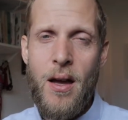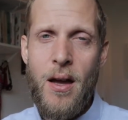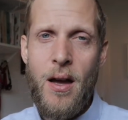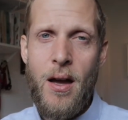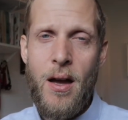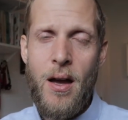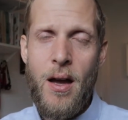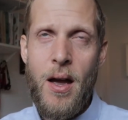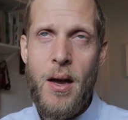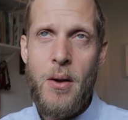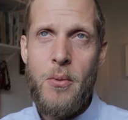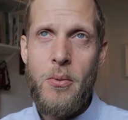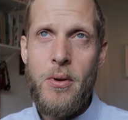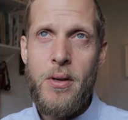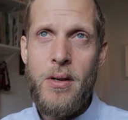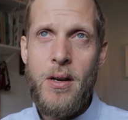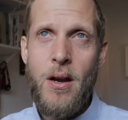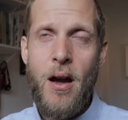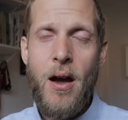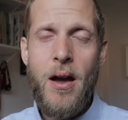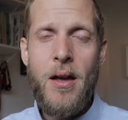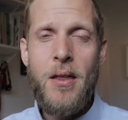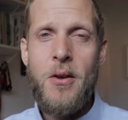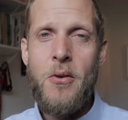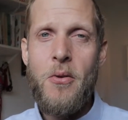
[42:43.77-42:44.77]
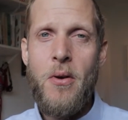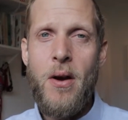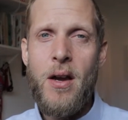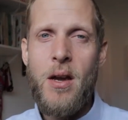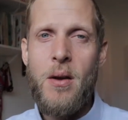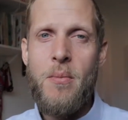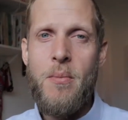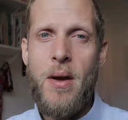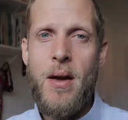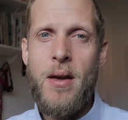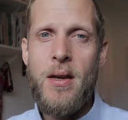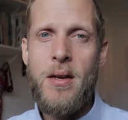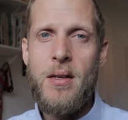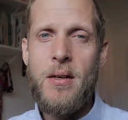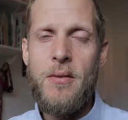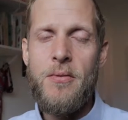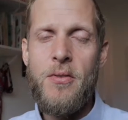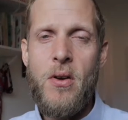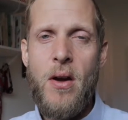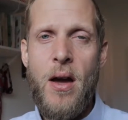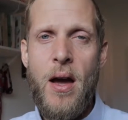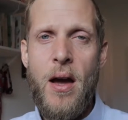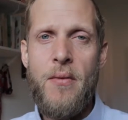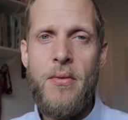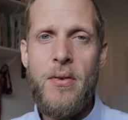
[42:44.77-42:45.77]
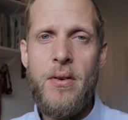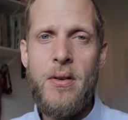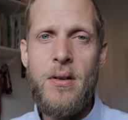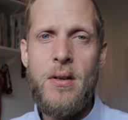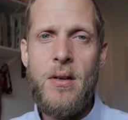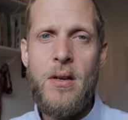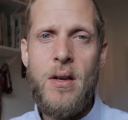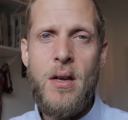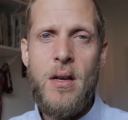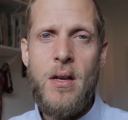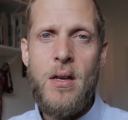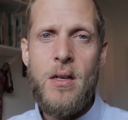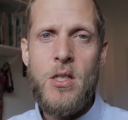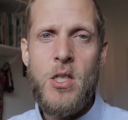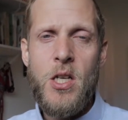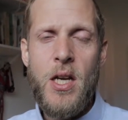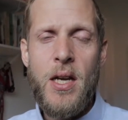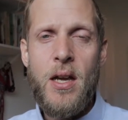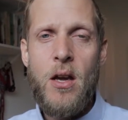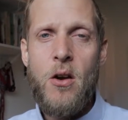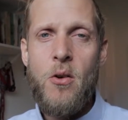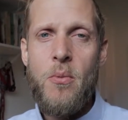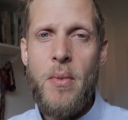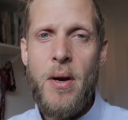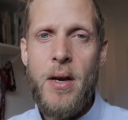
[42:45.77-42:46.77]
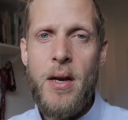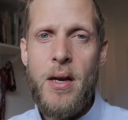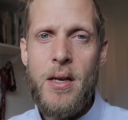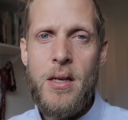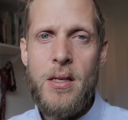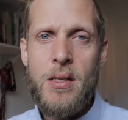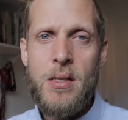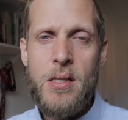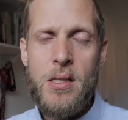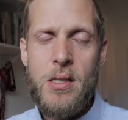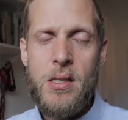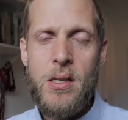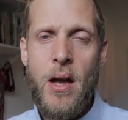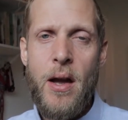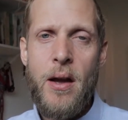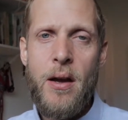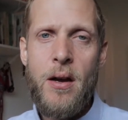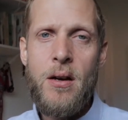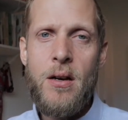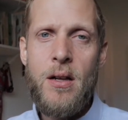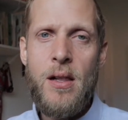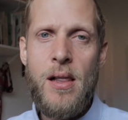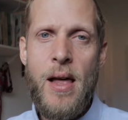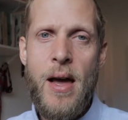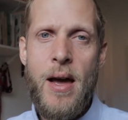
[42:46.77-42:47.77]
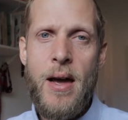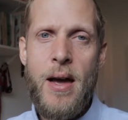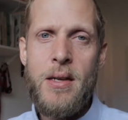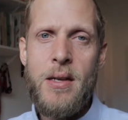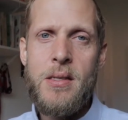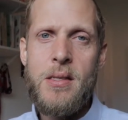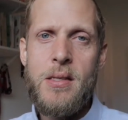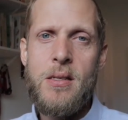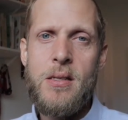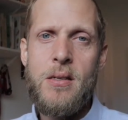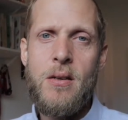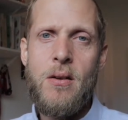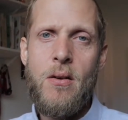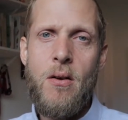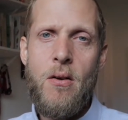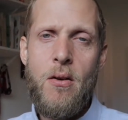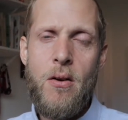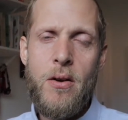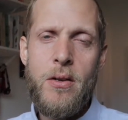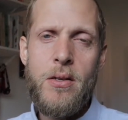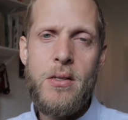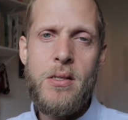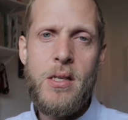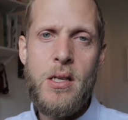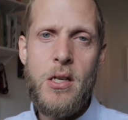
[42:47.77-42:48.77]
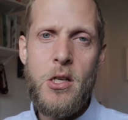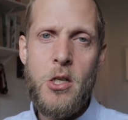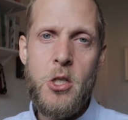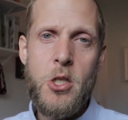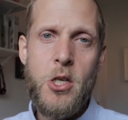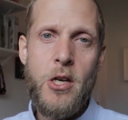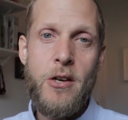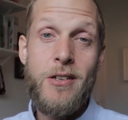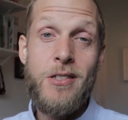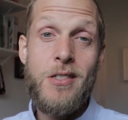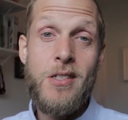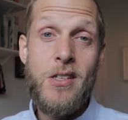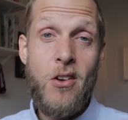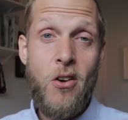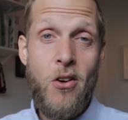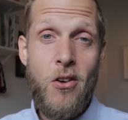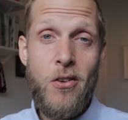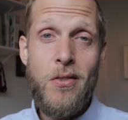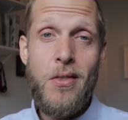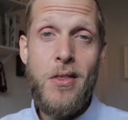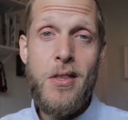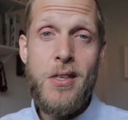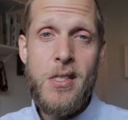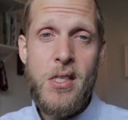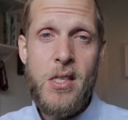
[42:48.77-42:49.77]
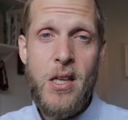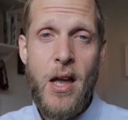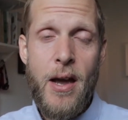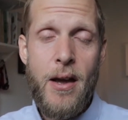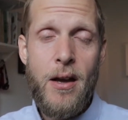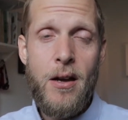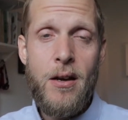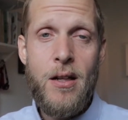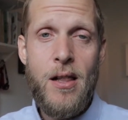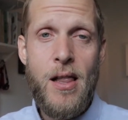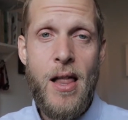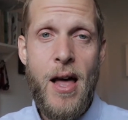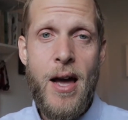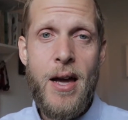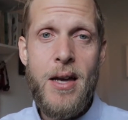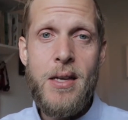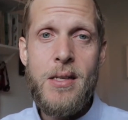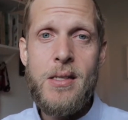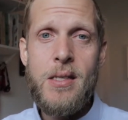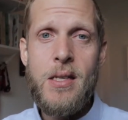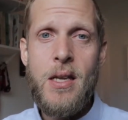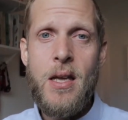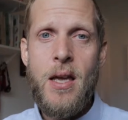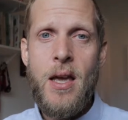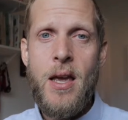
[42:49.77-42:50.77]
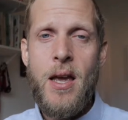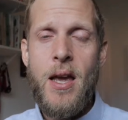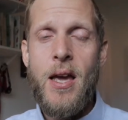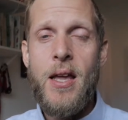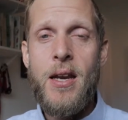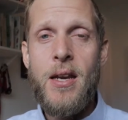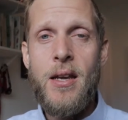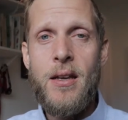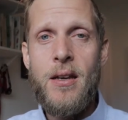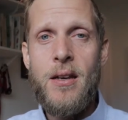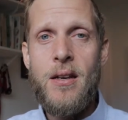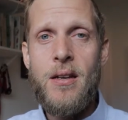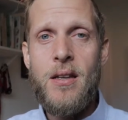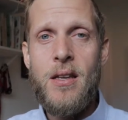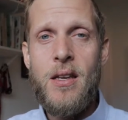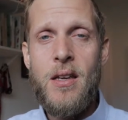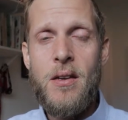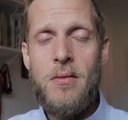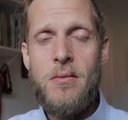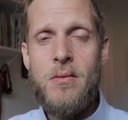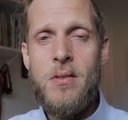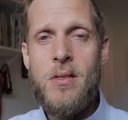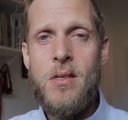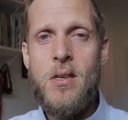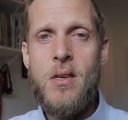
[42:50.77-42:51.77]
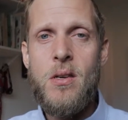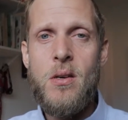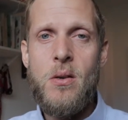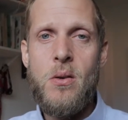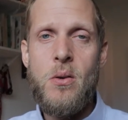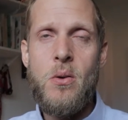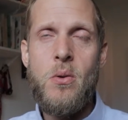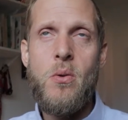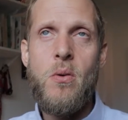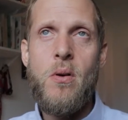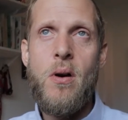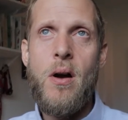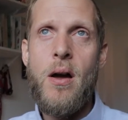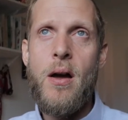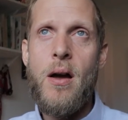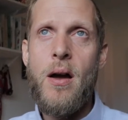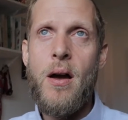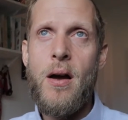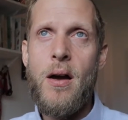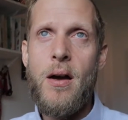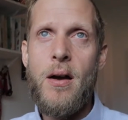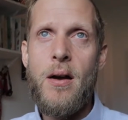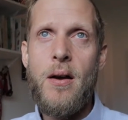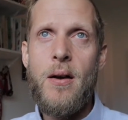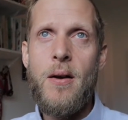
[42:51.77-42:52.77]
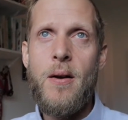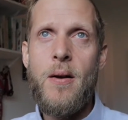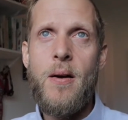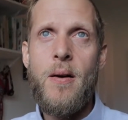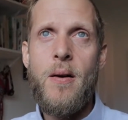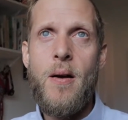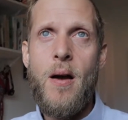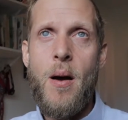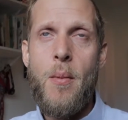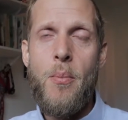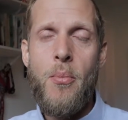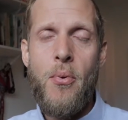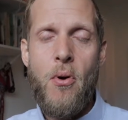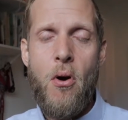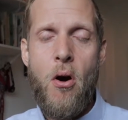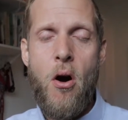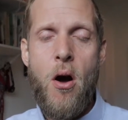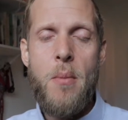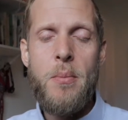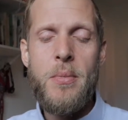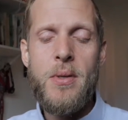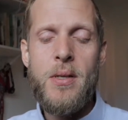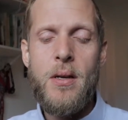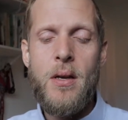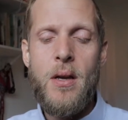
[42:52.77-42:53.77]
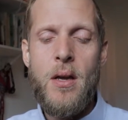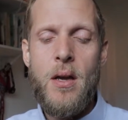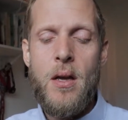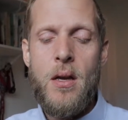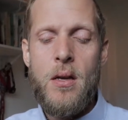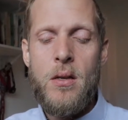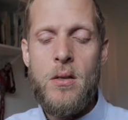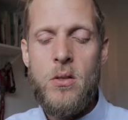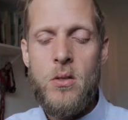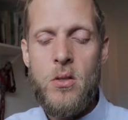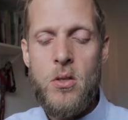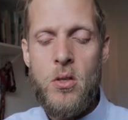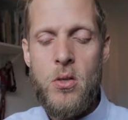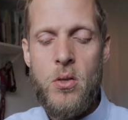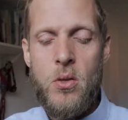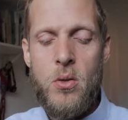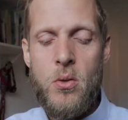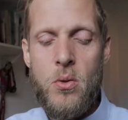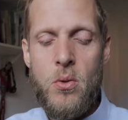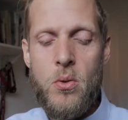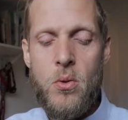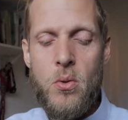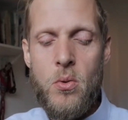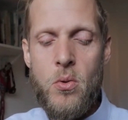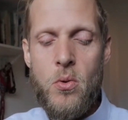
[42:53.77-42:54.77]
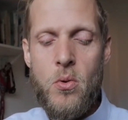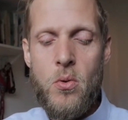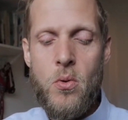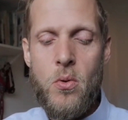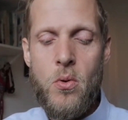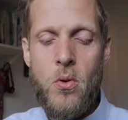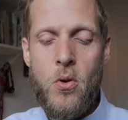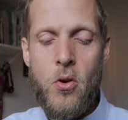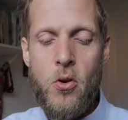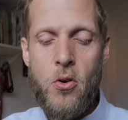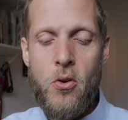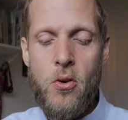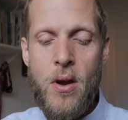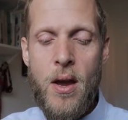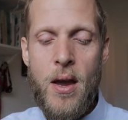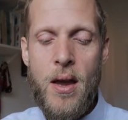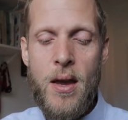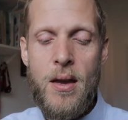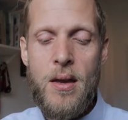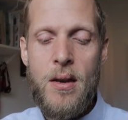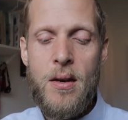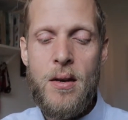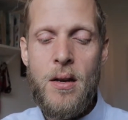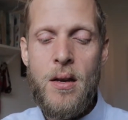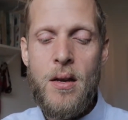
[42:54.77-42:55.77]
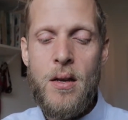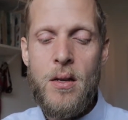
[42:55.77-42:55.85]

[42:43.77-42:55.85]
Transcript: I would highly recommend, if you haven't, check out my style class on Skillshare. It's called the Style Class, and it gives you a prompt to create